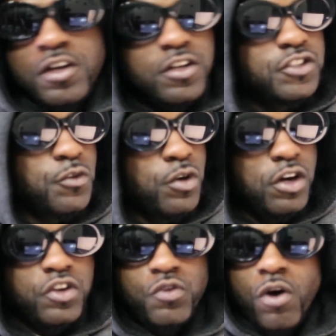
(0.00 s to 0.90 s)

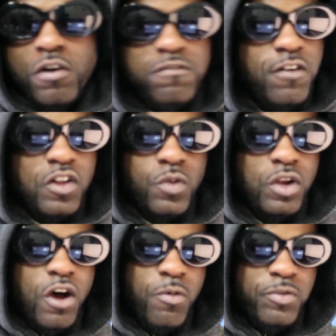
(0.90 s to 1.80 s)
So you all can follow
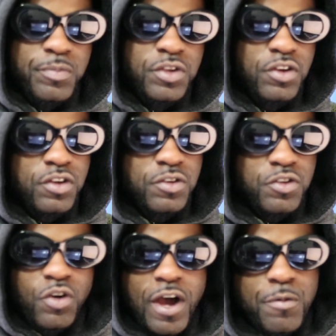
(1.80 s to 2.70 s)
along with me. You
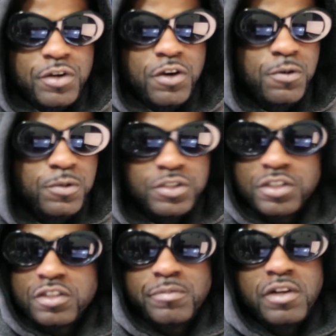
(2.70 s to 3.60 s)
know how it goes.
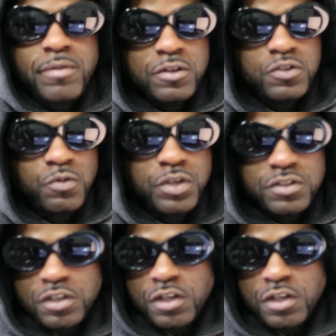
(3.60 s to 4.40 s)
It's been about 2 weeks.